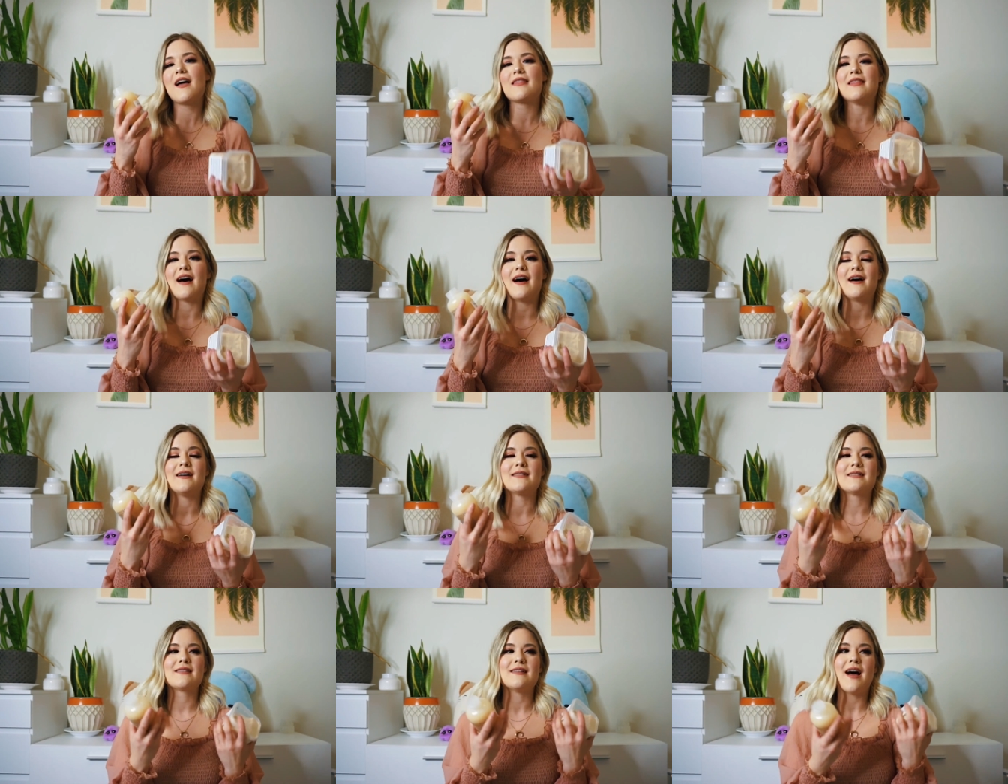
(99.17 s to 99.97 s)

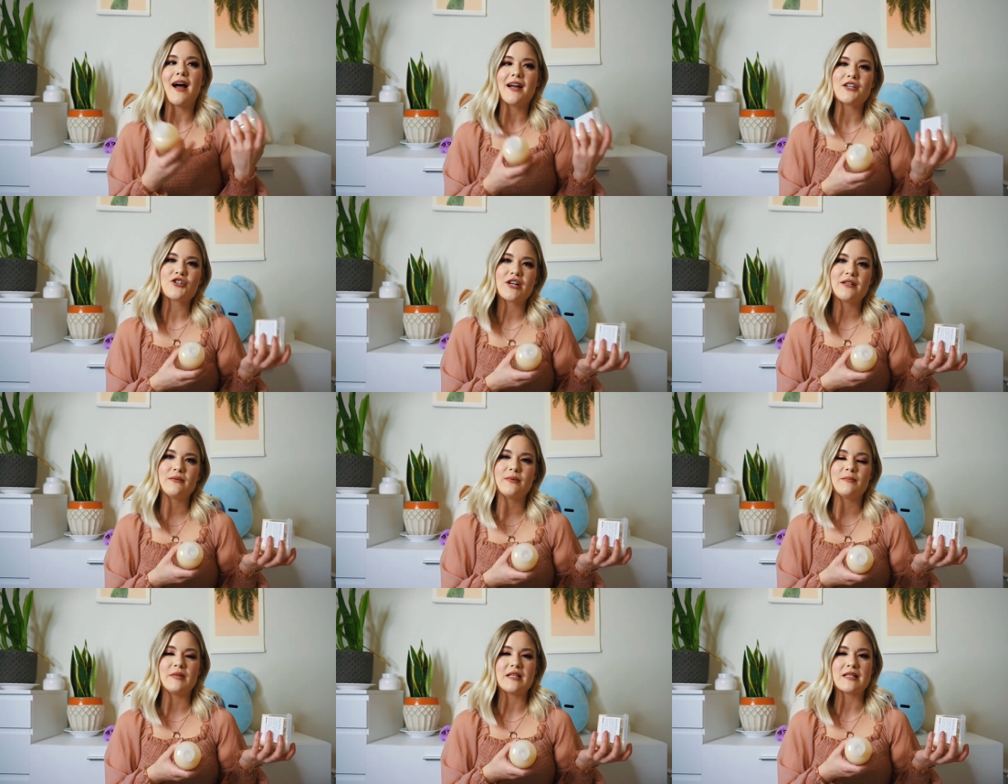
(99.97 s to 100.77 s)
That hydrating
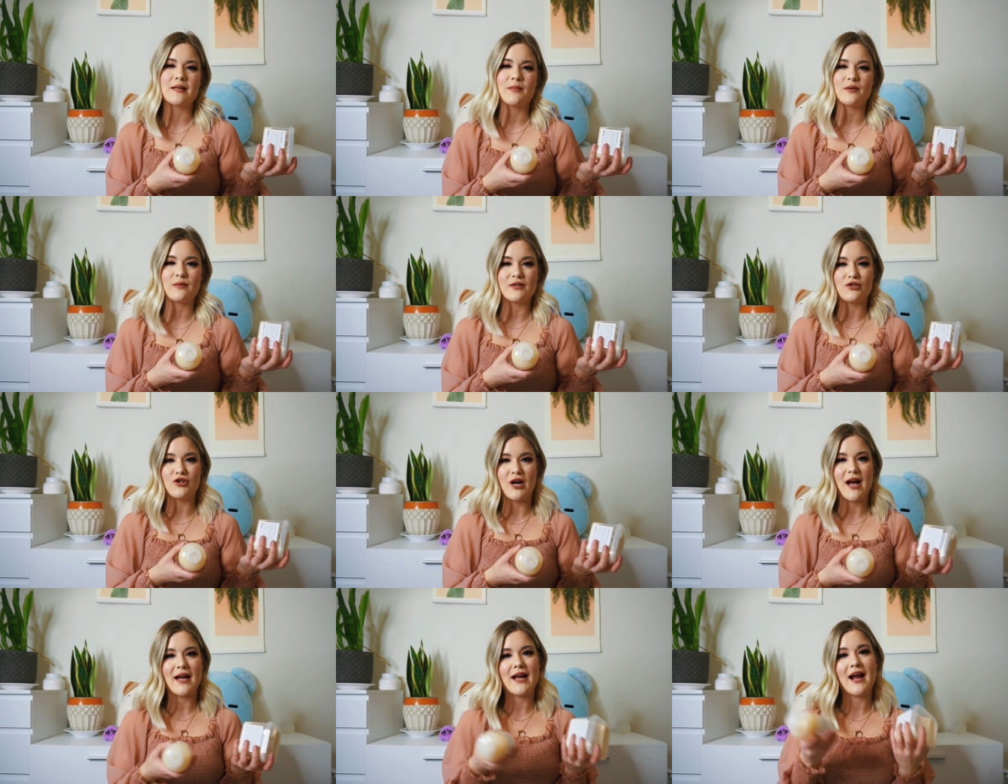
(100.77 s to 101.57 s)
would be someone with
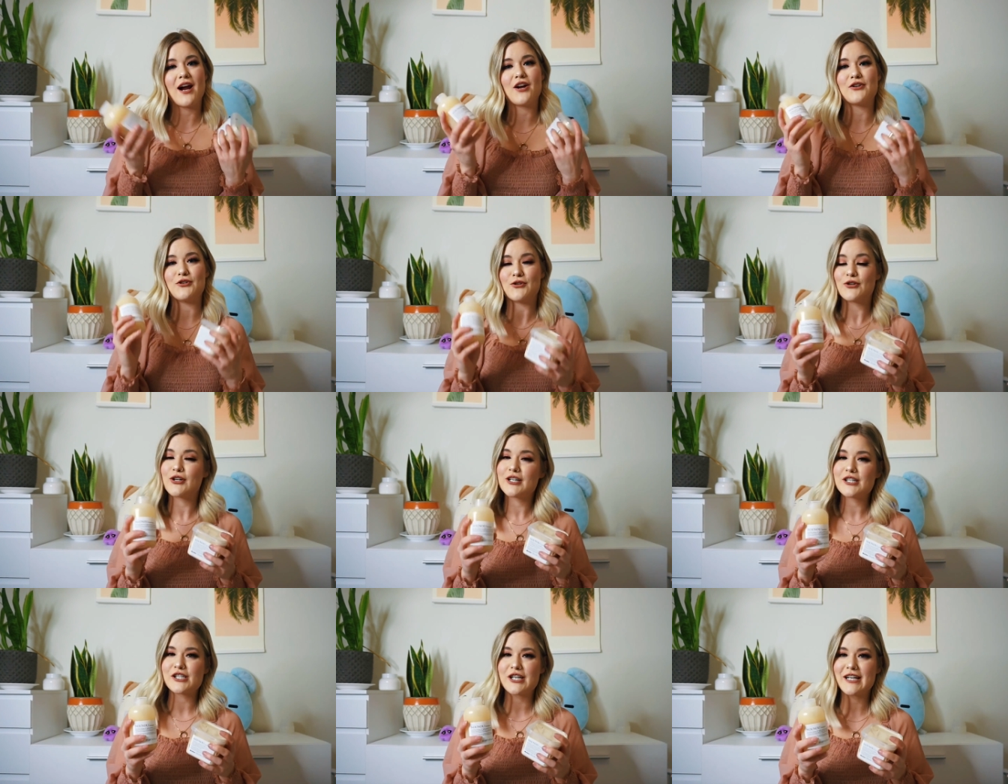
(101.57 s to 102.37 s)
dry hair.
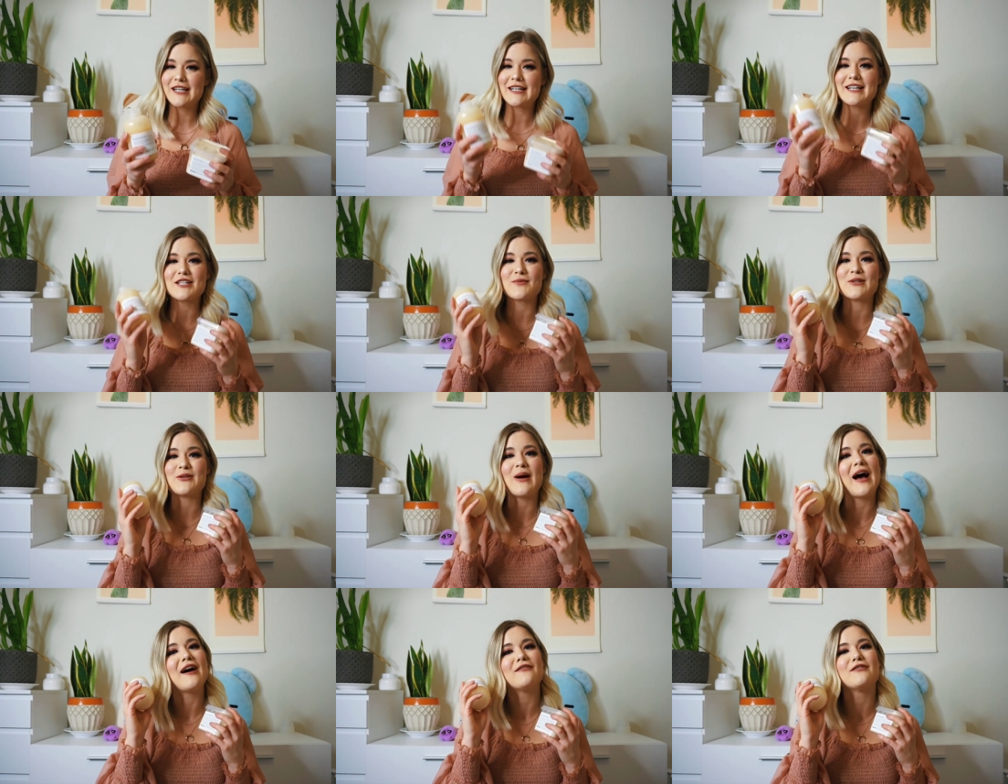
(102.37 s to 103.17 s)
Nourishing is when you
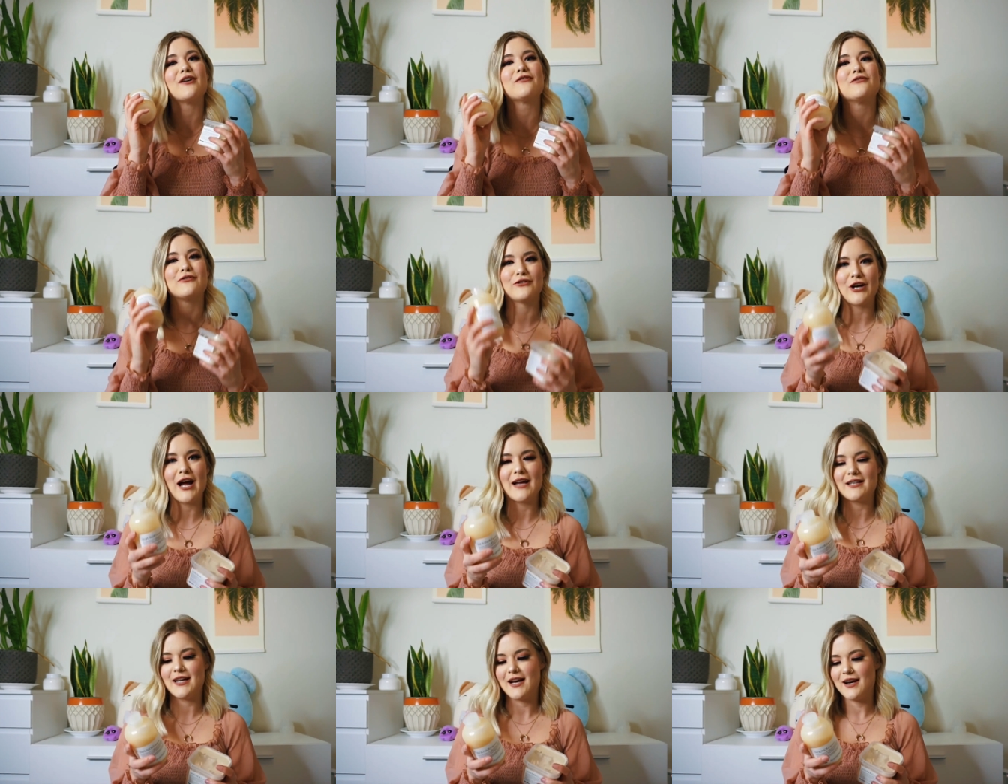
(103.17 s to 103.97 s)
have
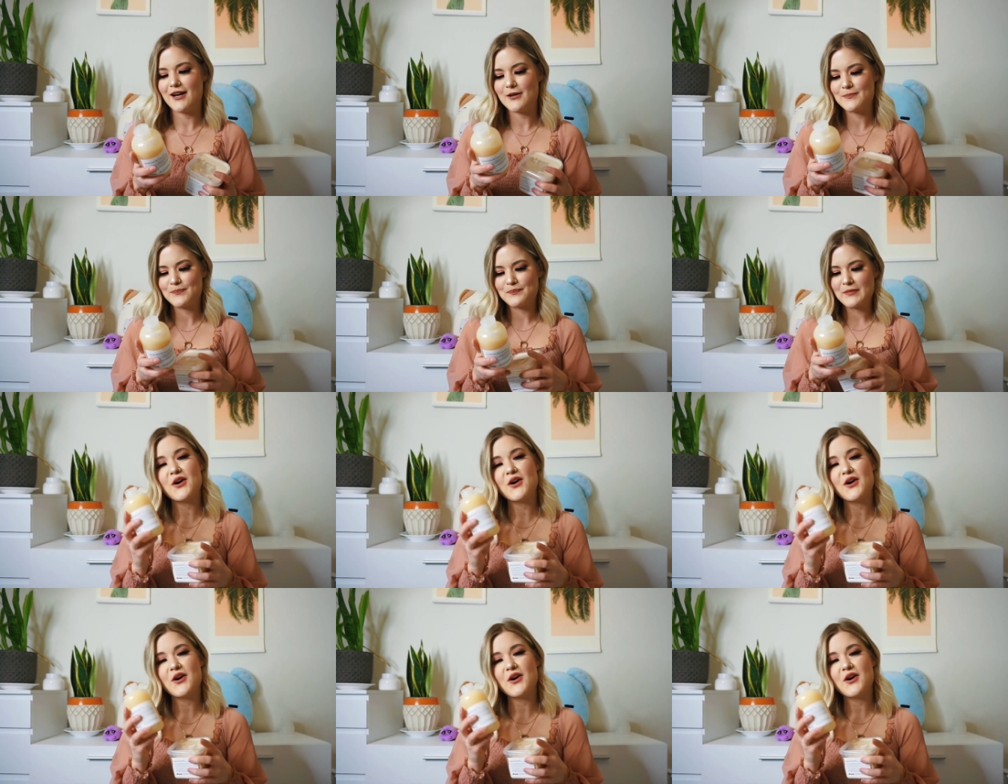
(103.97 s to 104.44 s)
fried hair.